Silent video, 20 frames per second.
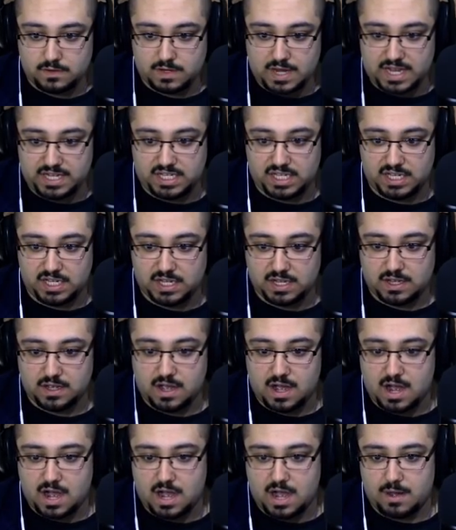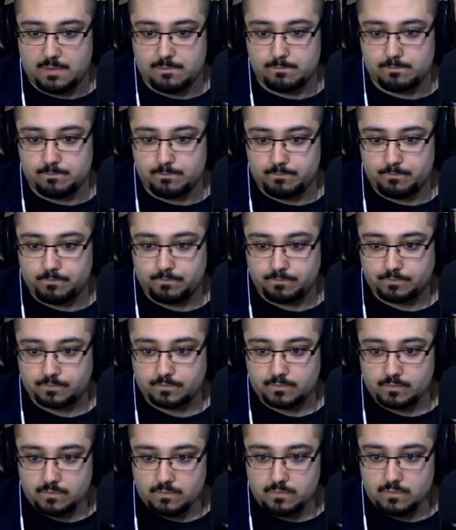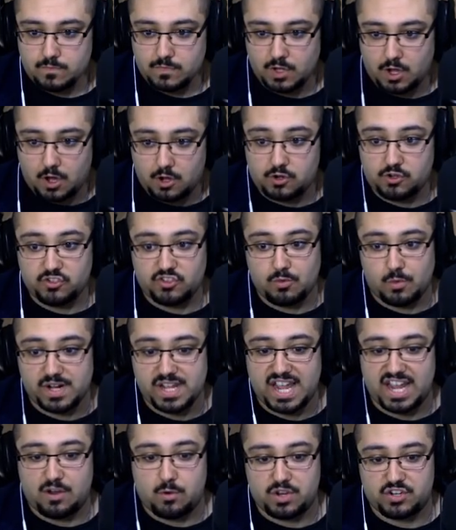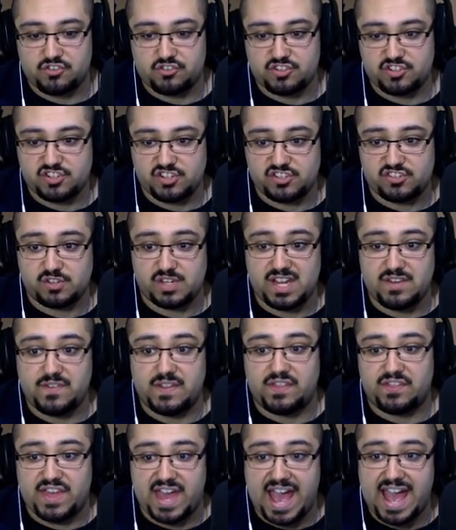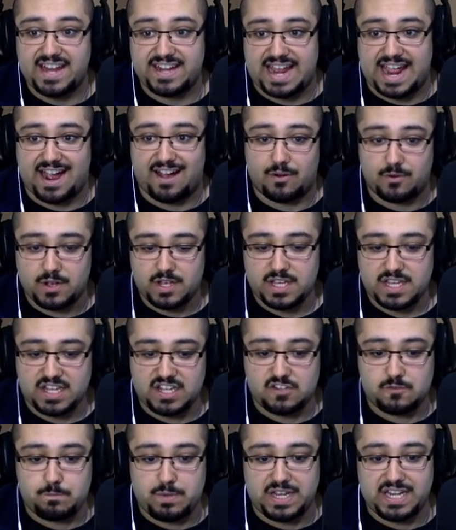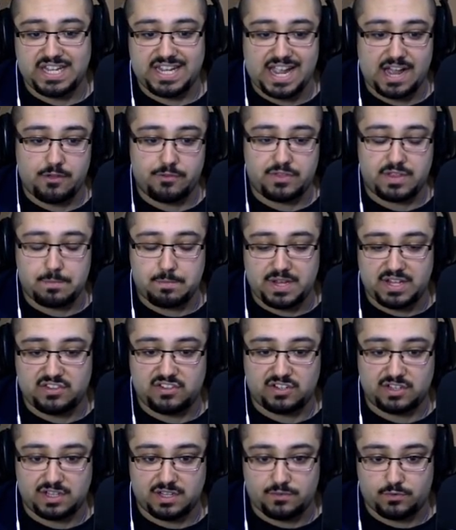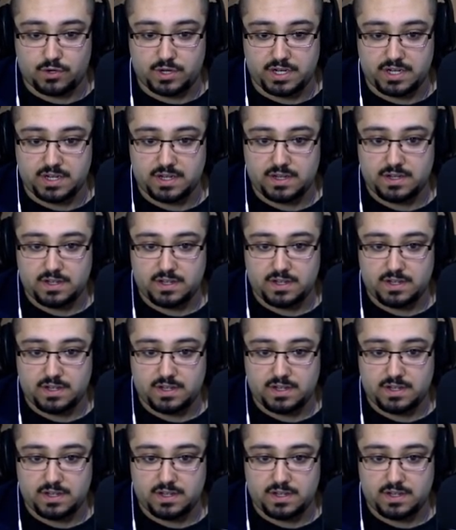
Nike. Um, 128 quintillion. So even that now is beating out the pizza delivery.